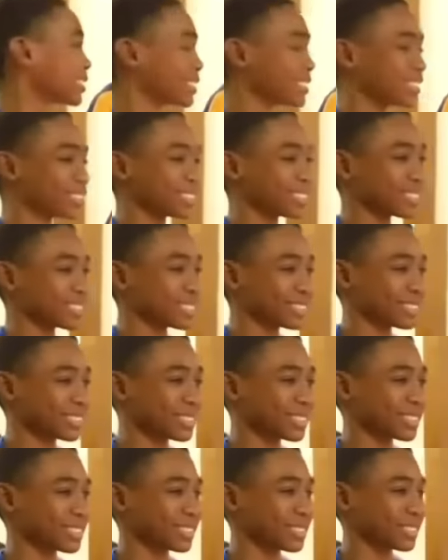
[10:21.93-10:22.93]

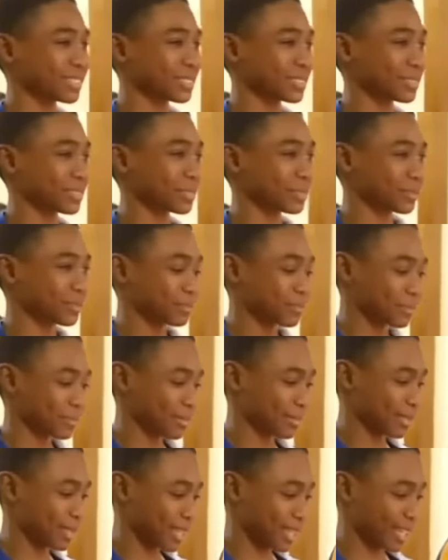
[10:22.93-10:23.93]

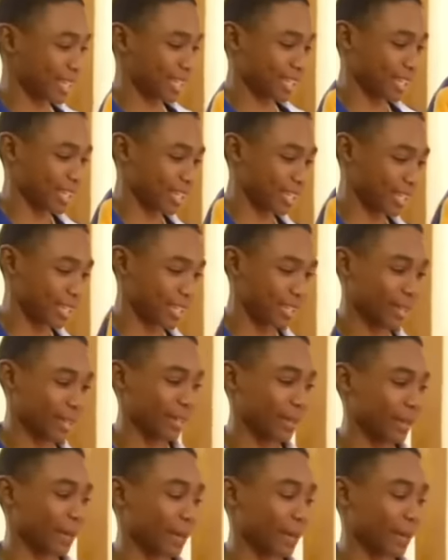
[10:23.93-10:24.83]
(not speaking)